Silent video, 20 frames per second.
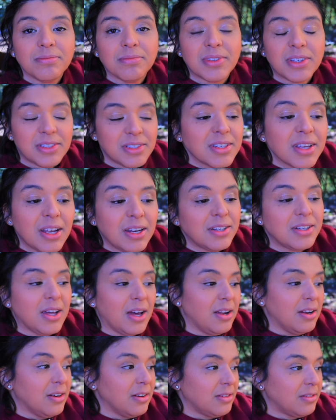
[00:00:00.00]
Let's get it
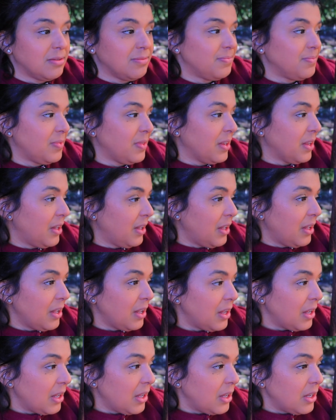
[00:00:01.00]
done.
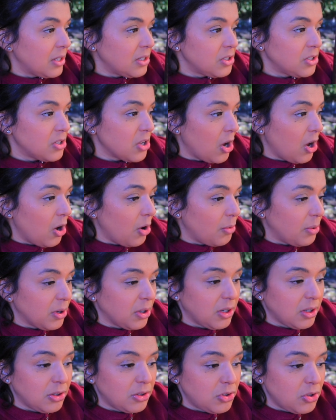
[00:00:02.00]
So we're
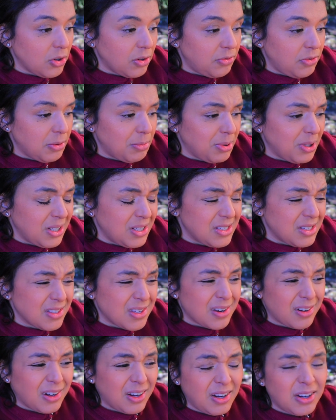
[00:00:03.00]
gonna go to a few places.
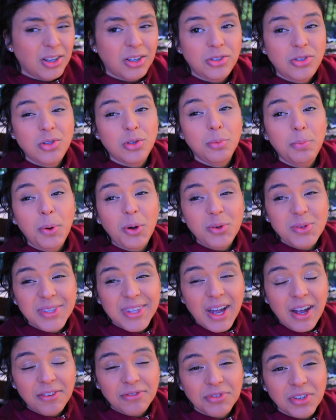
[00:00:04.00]
We're gonna go to the
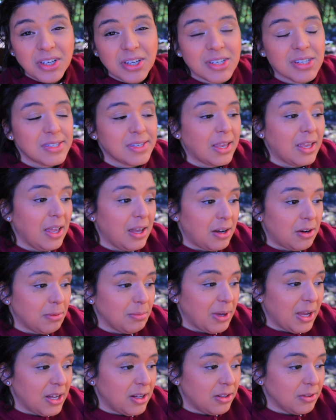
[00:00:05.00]
post office, get our
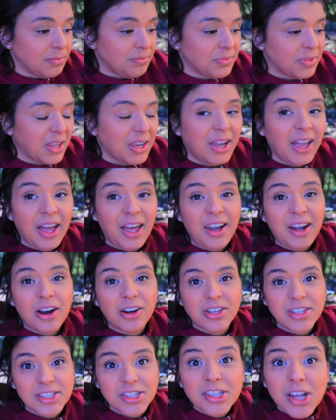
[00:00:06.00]
mail, get
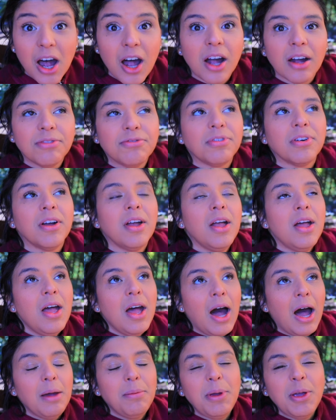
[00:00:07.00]
our stuff.
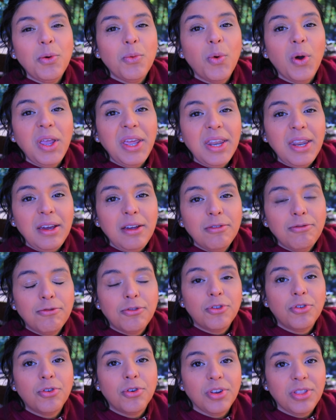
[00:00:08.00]
I've been waiting
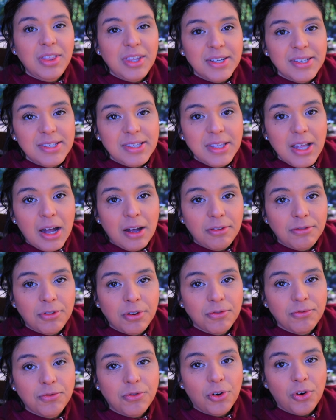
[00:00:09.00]
for this stuff
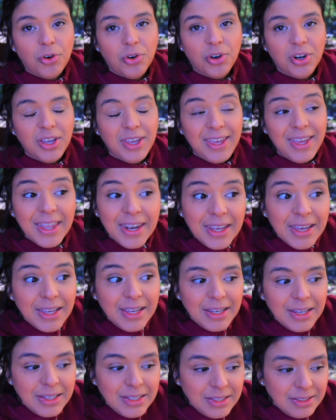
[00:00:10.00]
for
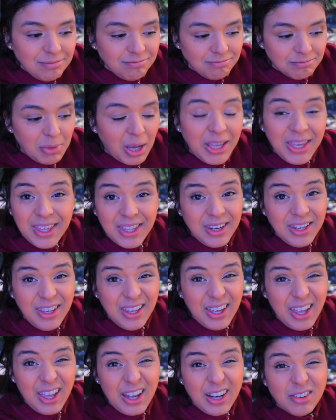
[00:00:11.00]
kidding, my kidding
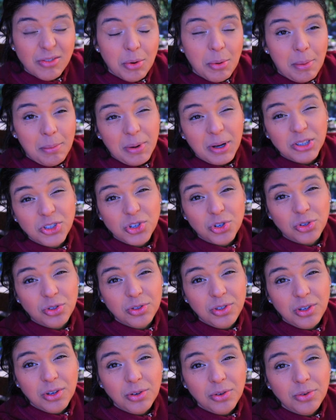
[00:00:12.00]
kit. Remember I
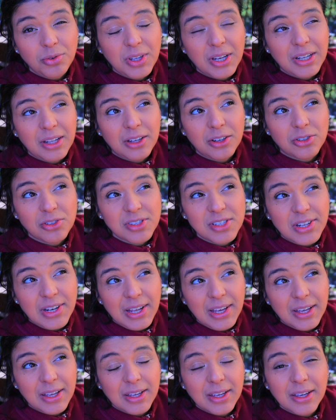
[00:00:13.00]
told you that little
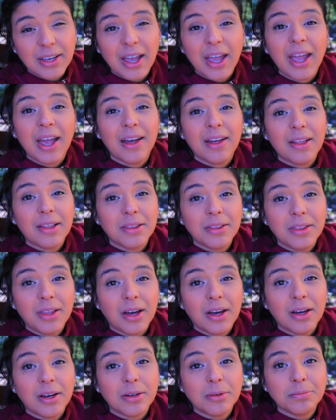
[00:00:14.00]
sling and
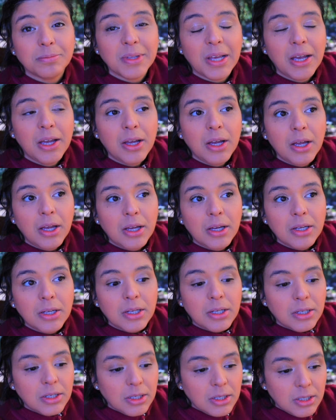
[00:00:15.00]
um,
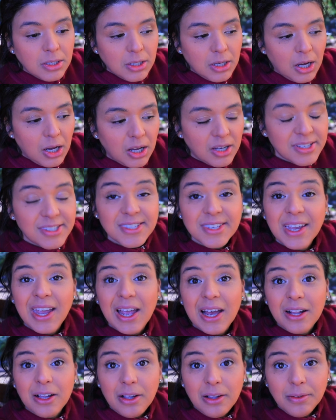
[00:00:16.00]

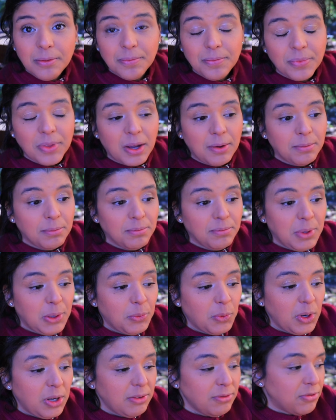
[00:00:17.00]
scale. I've
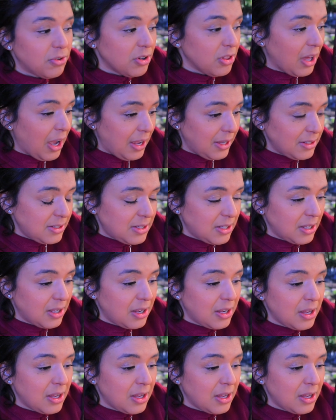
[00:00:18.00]
been waiting for that.